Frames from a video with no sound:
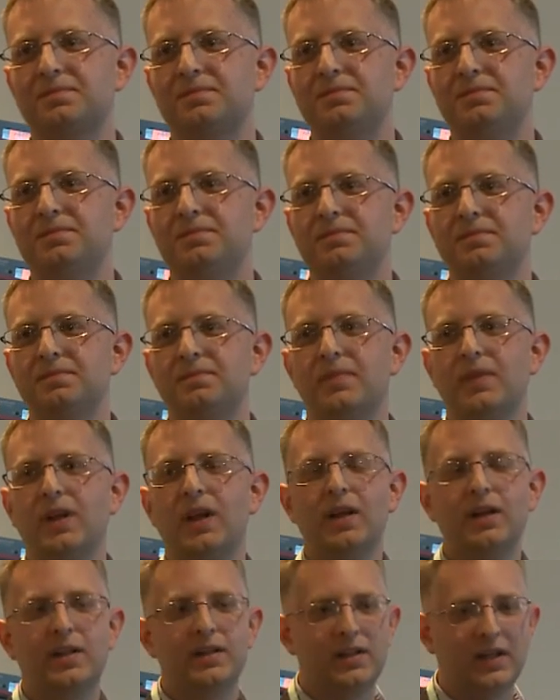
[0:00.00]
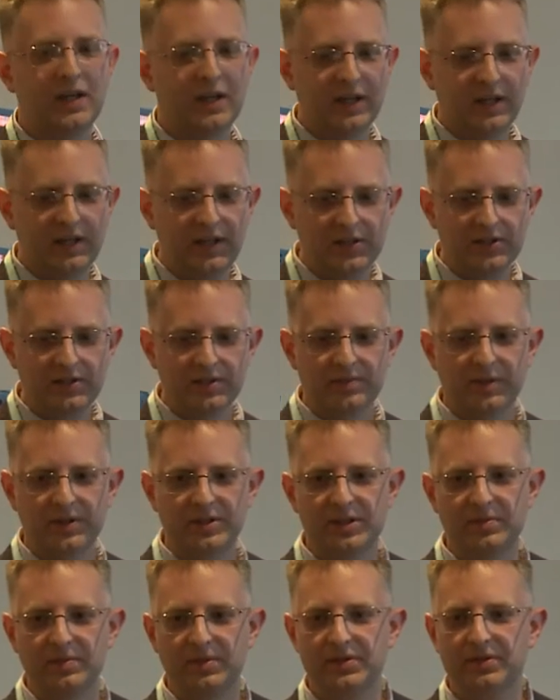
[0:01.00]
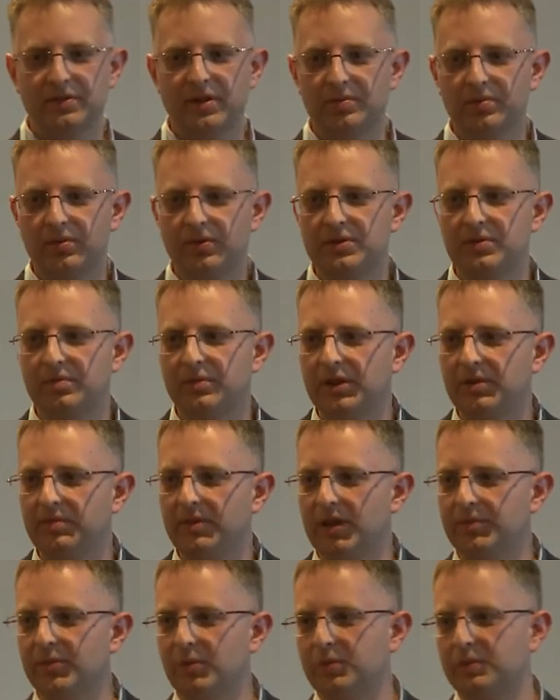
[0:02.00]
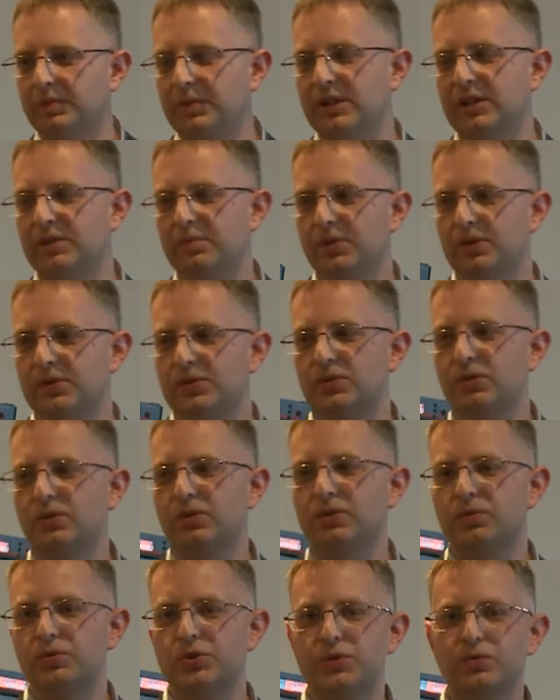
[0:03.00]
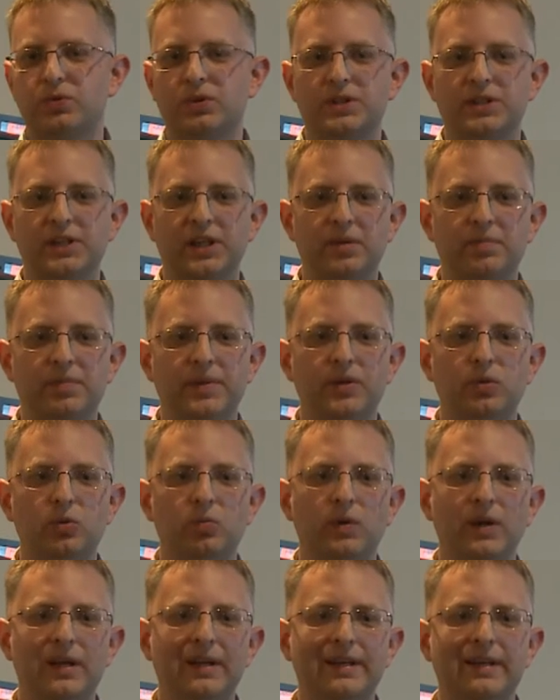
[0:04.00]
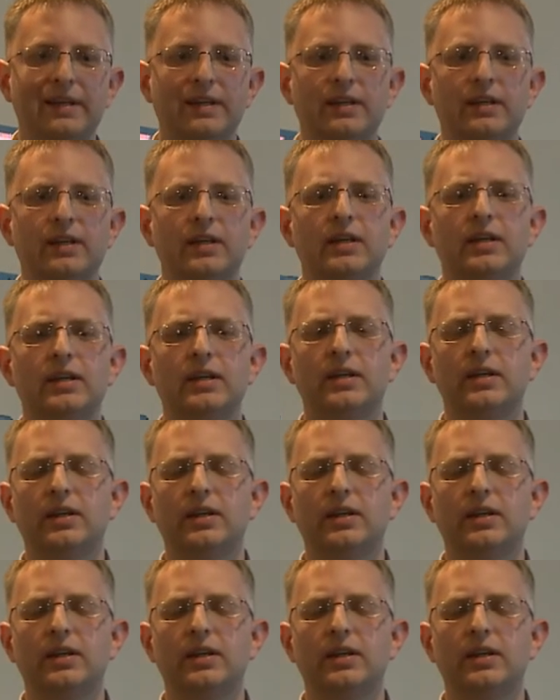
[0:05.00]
Have you studied pathomorphosis for the combined proton-neutron therapy?